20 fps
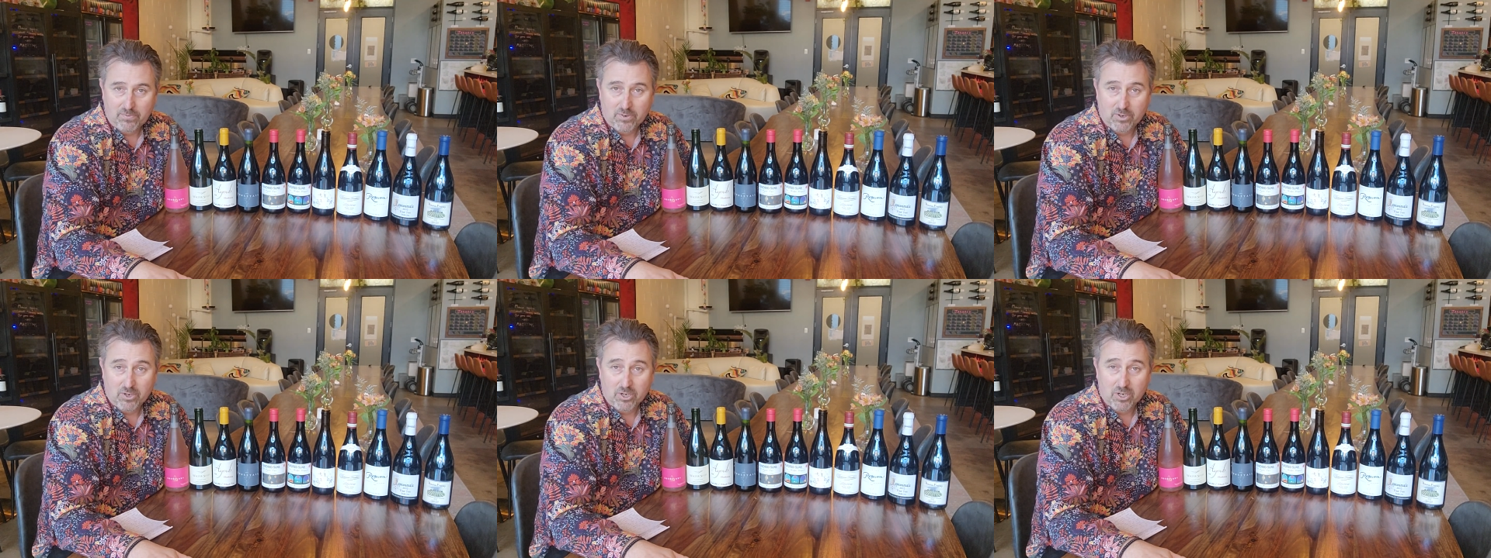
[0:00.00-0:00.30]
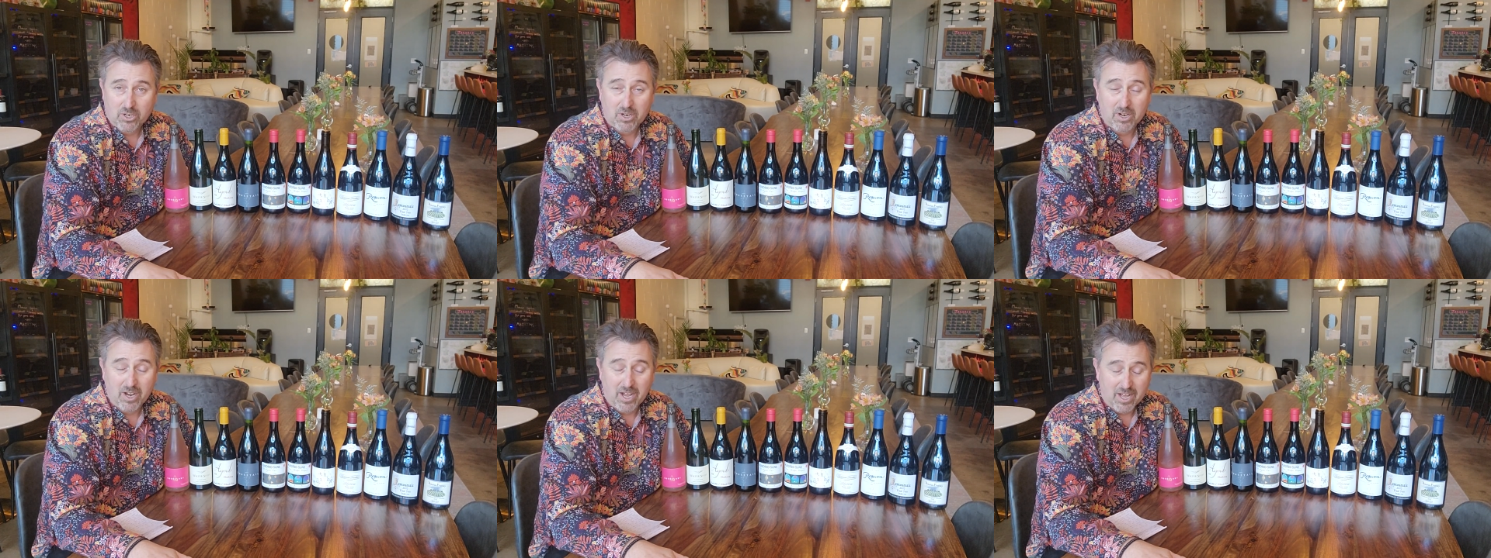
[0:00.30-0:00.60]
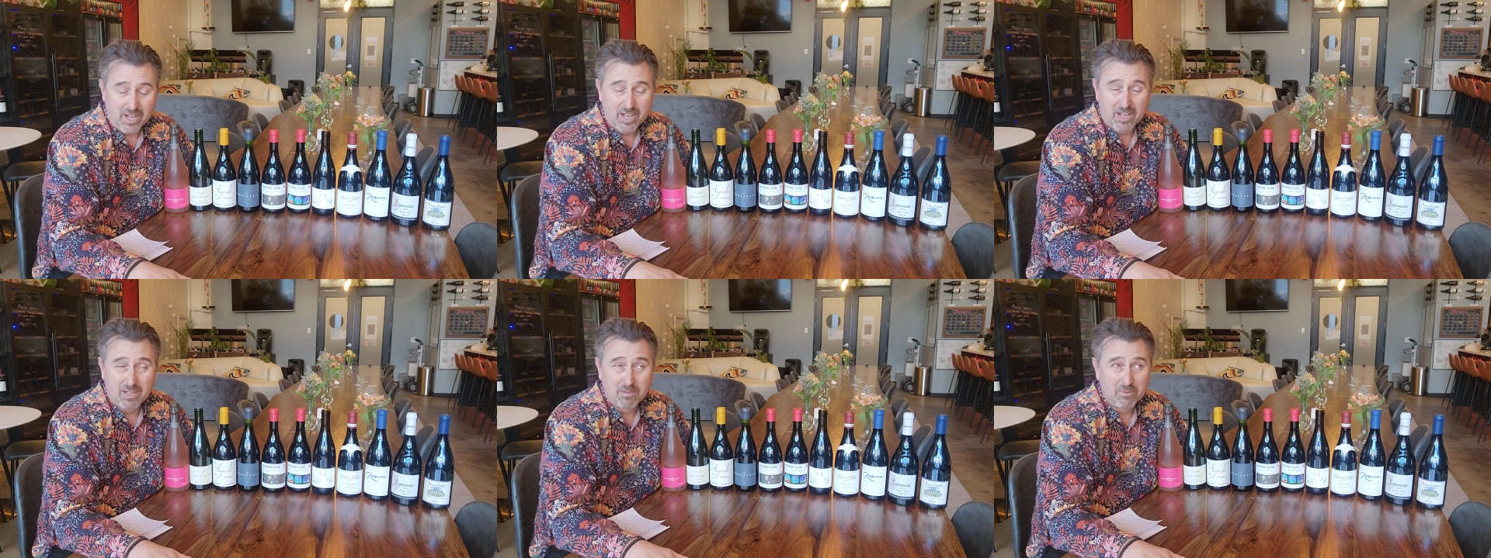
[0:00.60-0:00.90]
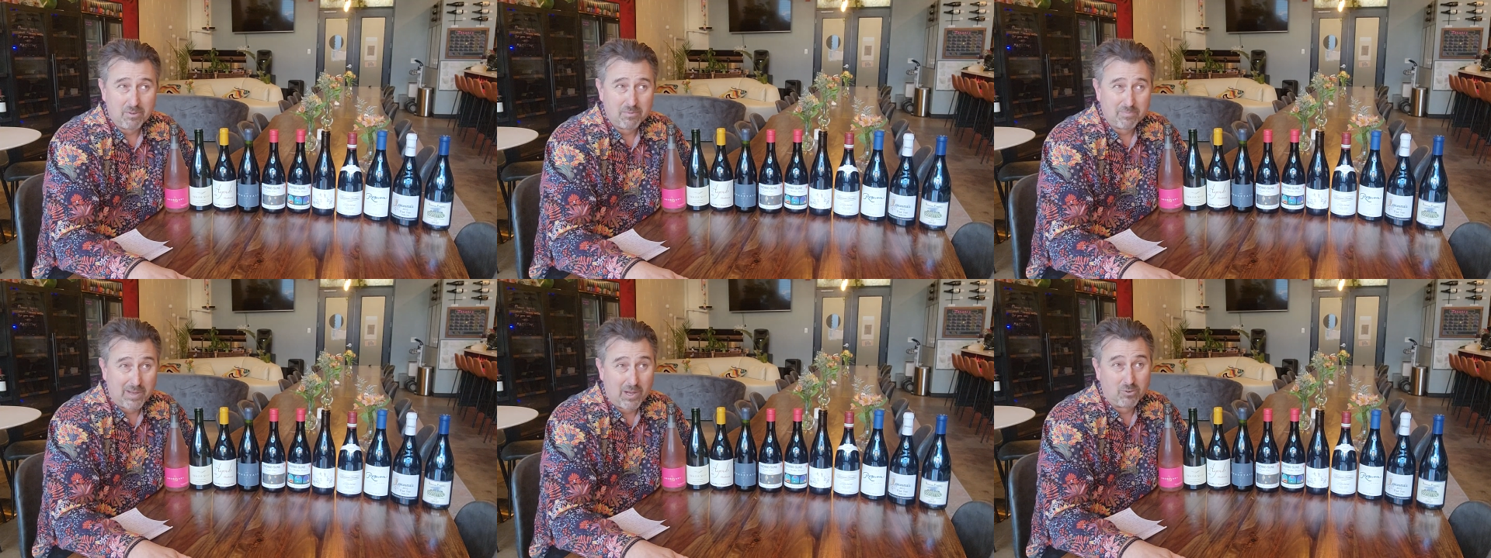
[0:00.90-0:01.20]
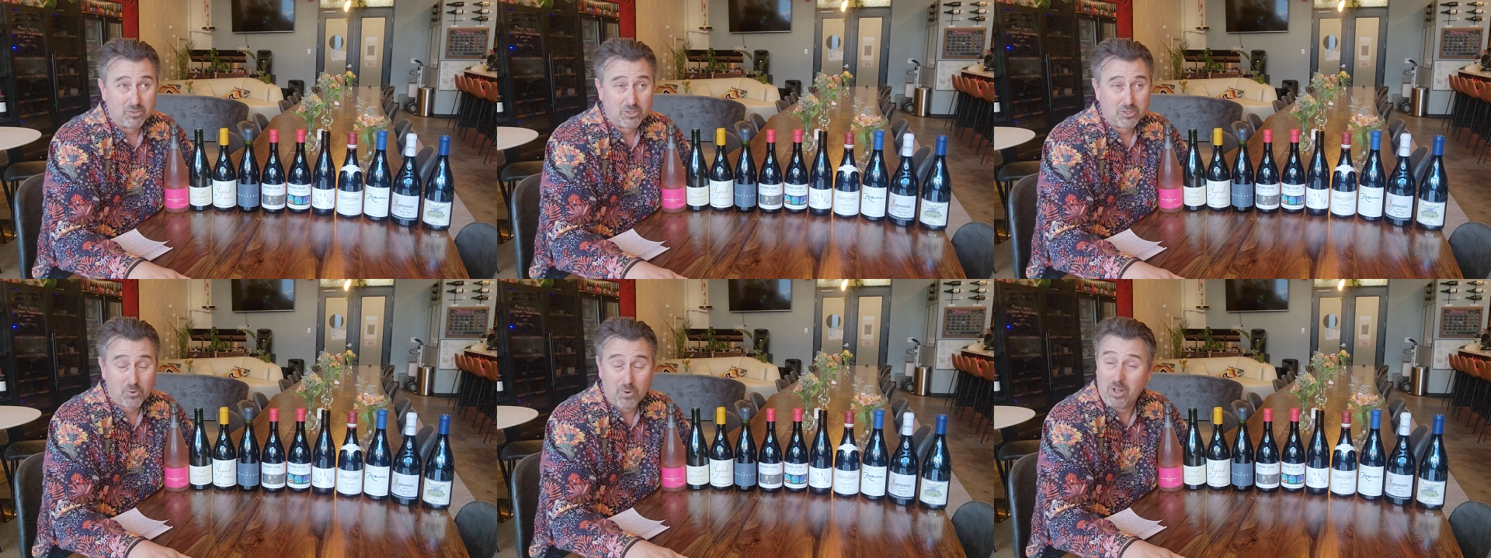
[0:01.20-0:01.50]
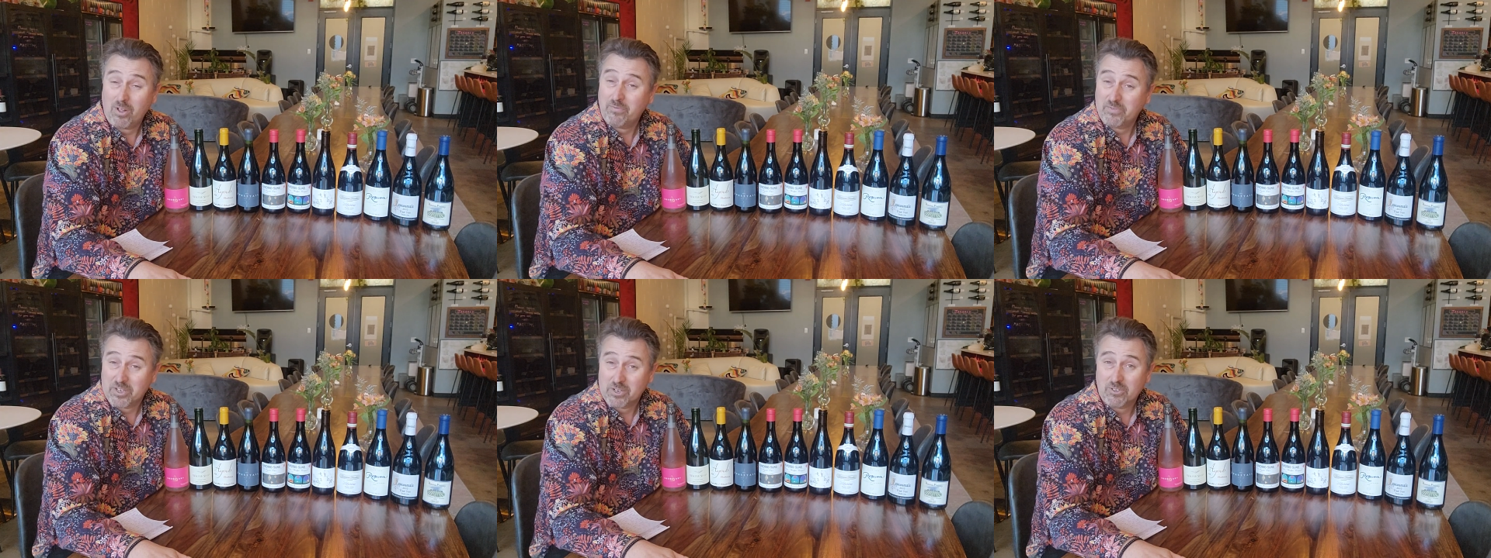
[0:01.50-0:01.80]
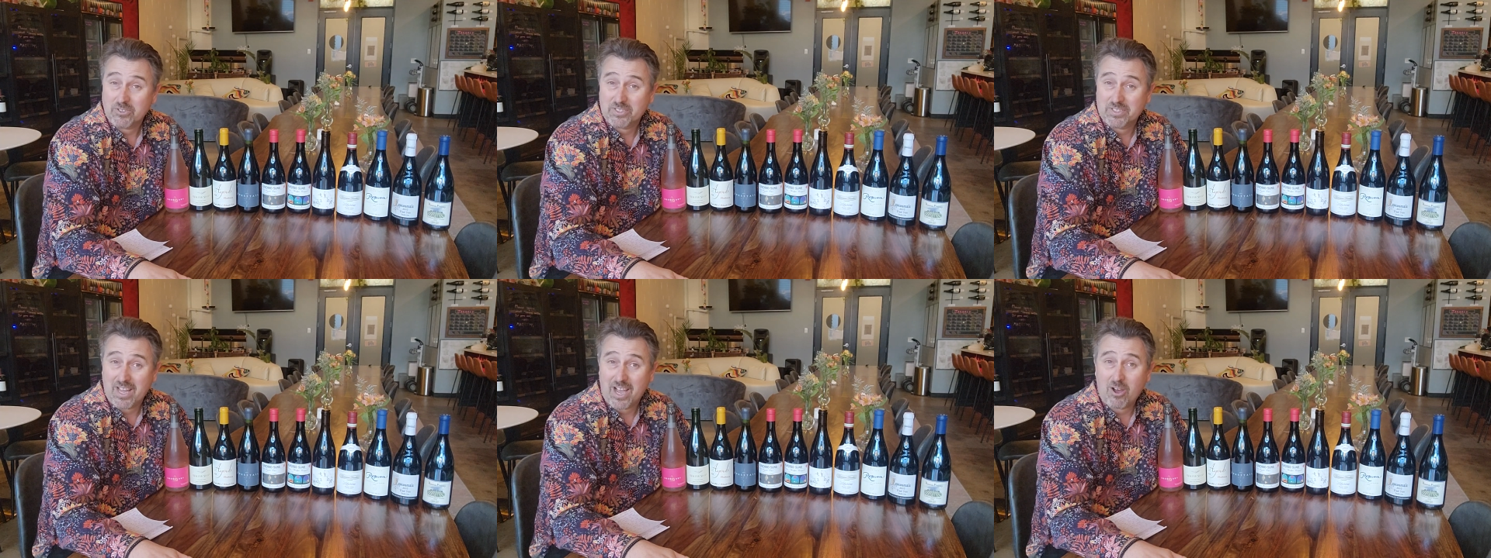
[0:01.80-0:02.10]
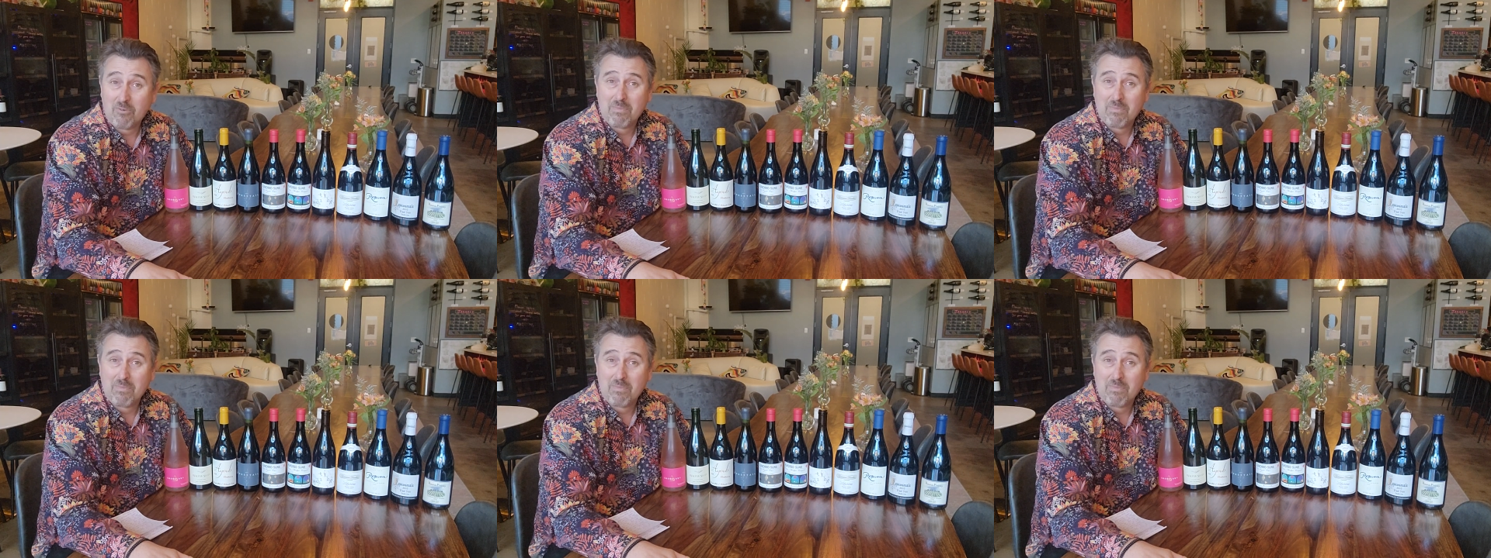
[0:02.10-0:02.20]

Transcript: for about 12 years now.